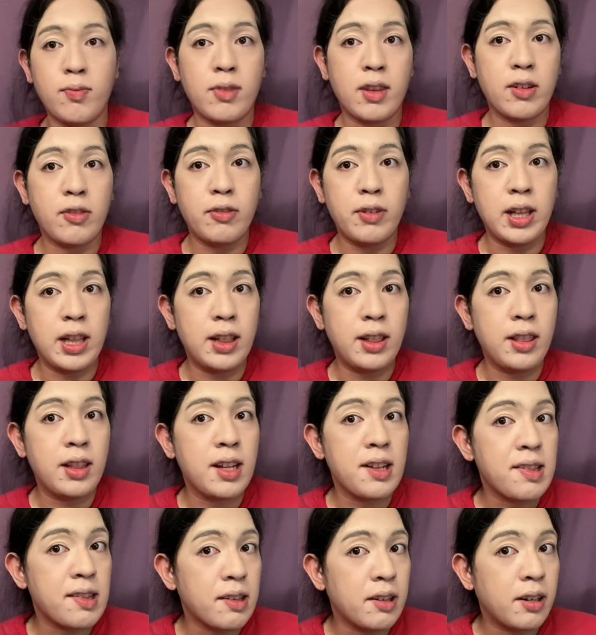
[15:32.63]
well,
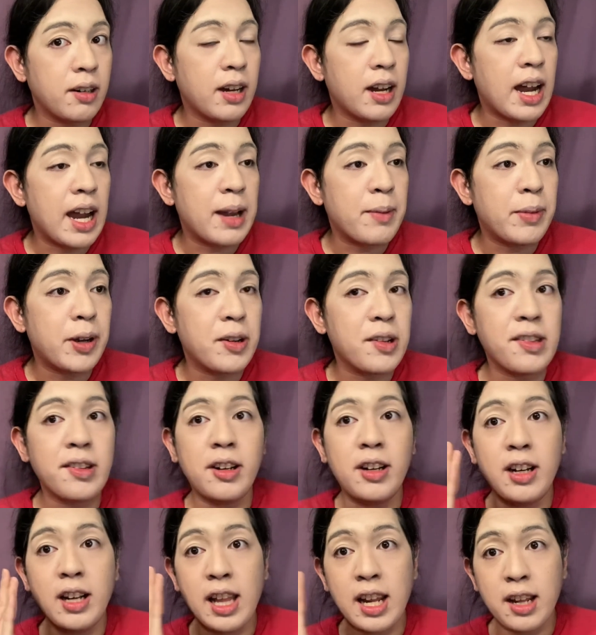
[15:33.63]
these eyebrows
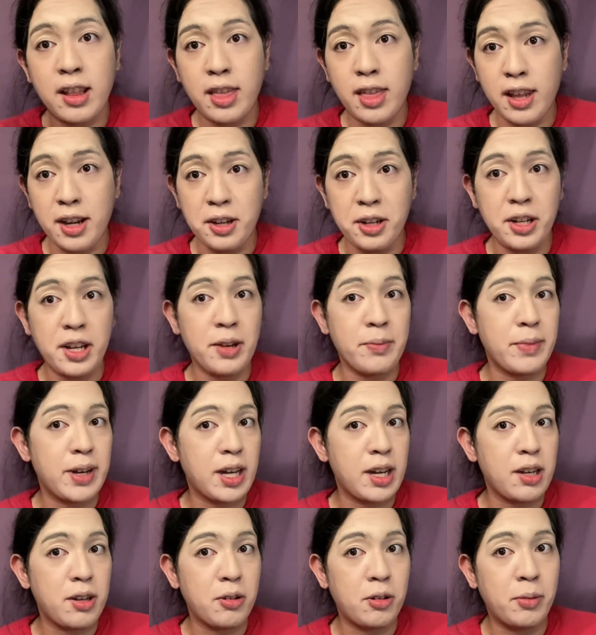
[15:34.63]
are like thinner than
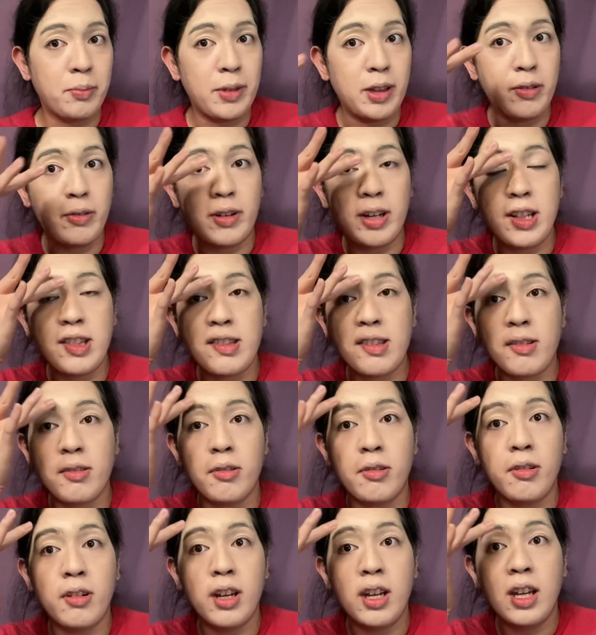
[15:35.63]
my normal ones,
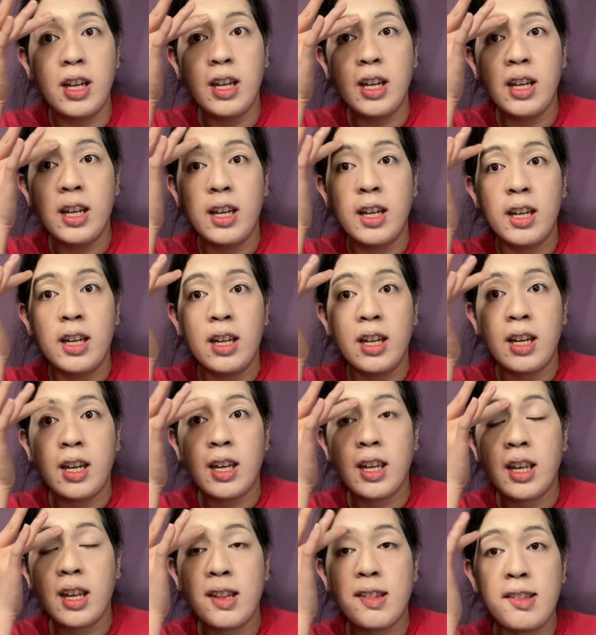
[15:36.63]
so
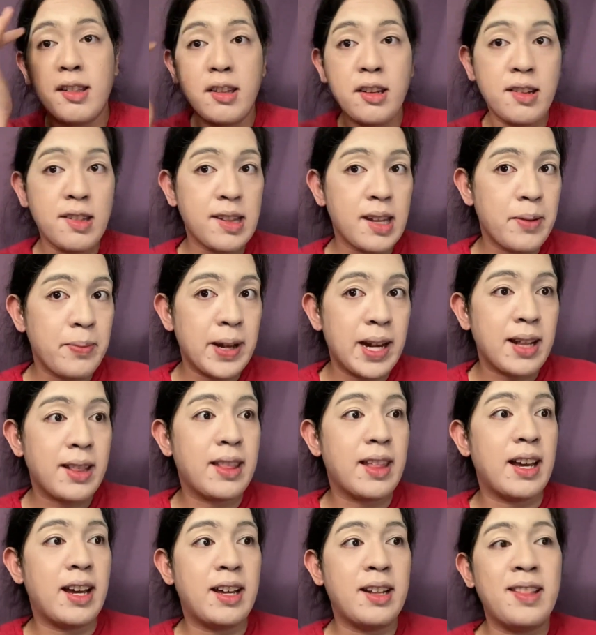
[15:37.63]
I guess I'll just keep it at
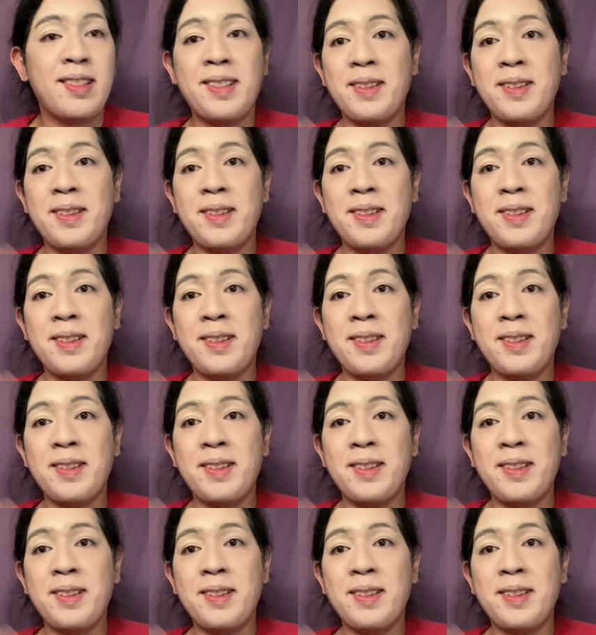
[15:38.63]
that.